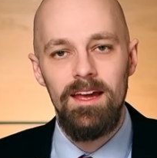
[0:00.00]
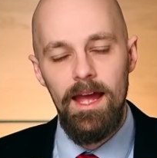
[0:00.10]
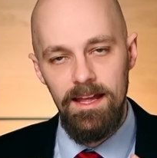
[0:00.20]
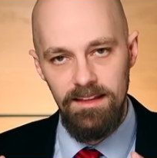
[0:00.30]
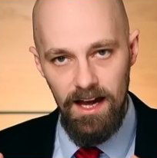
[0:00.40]

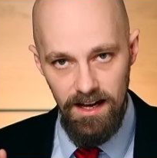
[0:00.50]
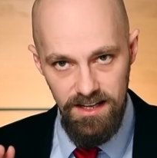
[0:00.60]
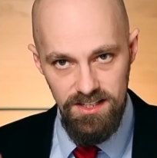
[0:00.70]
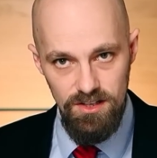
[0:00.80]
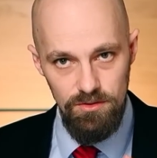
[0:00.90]
At
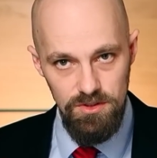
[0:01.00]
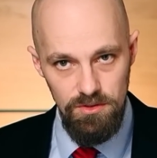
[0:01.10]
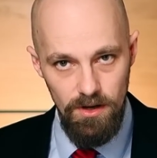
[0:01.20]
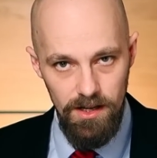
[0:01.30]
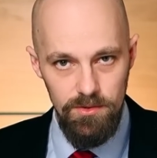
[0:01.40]
ISO
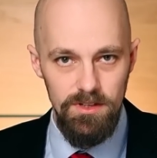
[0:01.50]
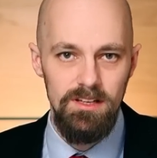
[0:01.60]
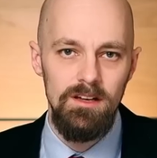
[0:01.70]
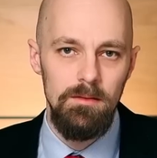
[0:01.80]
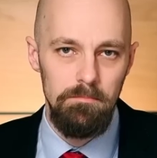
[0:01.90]
200,
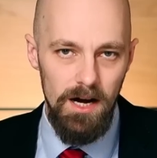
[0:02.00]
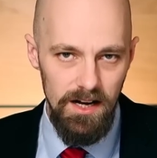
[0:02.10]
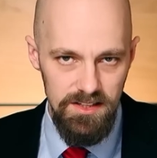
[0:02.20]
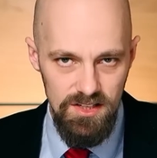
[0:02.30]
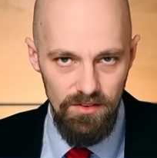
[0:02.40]

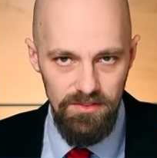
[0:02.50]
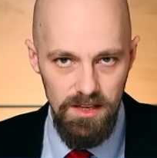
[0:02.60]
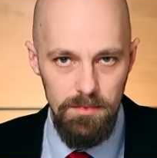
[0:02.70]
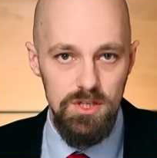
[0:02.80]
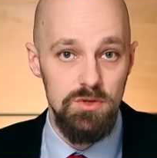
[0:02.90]
parts of the
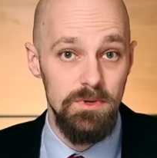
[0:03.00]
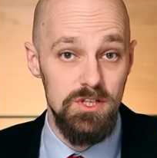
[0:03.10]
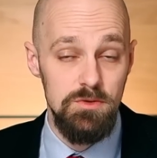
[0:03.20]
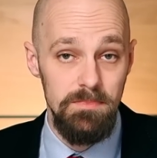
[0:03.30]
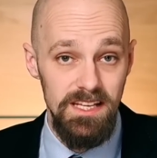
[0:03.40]
image
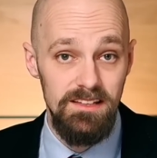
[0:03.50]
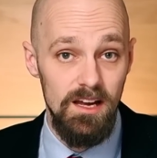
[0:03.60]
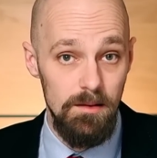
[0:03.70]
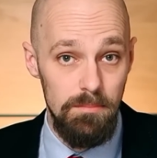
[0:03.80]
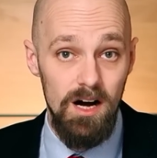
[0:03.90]
which meter
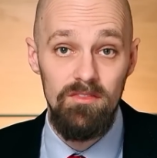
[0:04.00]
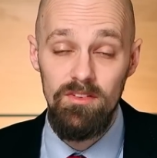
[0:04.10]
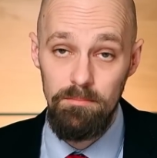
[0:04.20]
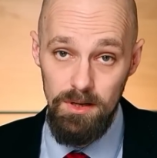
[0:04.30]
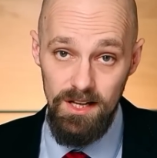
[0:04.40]
above
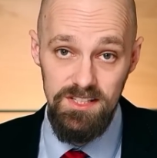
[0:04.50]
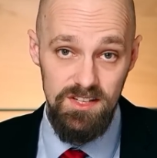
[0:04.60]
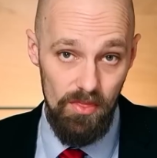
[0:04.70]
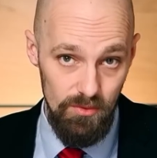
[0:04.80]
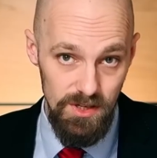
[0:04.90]

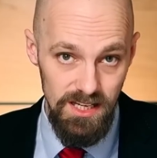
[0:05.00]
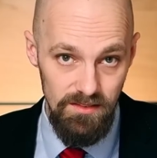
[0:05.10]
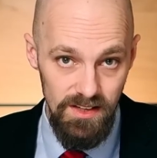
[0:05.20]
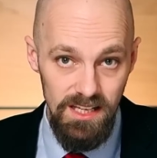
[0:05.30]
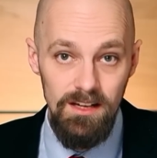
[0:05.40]
+3
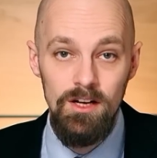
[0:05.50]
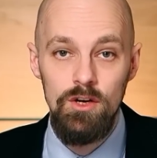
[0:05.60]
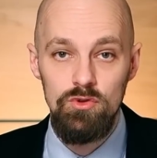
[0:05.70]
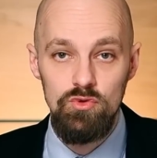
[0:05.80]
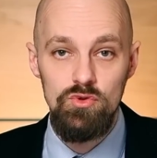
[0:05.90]
EV
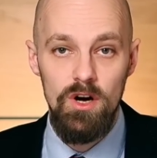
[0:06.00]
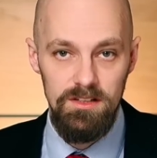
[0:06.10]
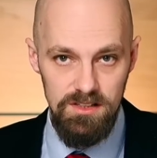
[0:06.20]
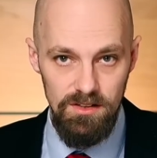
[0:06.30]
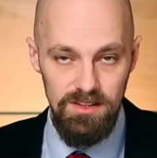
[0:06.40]
do
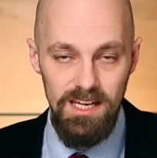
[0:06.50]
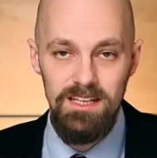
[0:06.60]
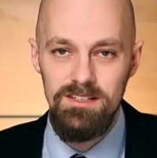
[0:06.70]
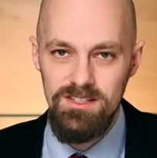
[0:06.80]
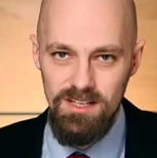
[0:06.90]
not
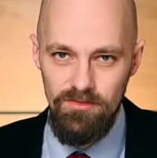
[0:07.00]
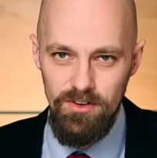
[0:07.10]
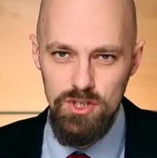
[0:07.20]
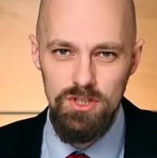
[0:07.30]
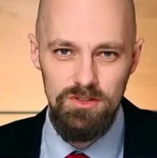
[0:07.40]
contain
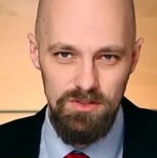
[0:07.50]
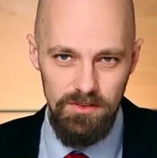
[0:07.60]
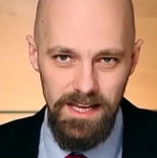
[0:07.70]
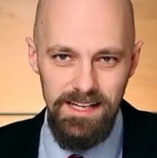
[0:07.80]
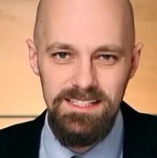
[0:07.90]
sufficient
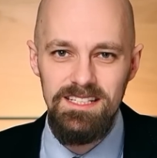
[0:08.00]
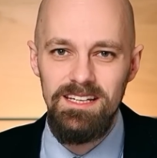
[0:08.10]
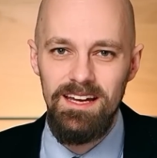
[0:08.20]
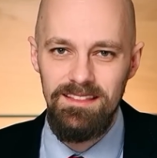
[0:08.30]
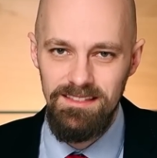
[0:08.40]

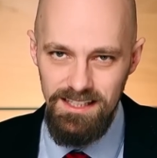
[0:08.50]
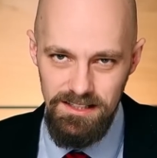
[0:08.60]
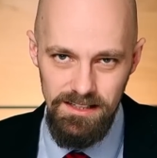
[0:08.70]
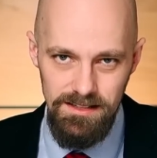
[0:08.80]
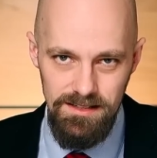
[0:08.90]
tonality and
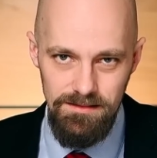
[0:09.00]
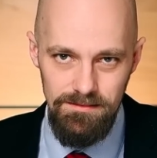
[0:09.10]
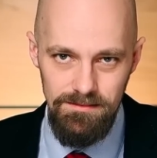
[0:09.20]
details.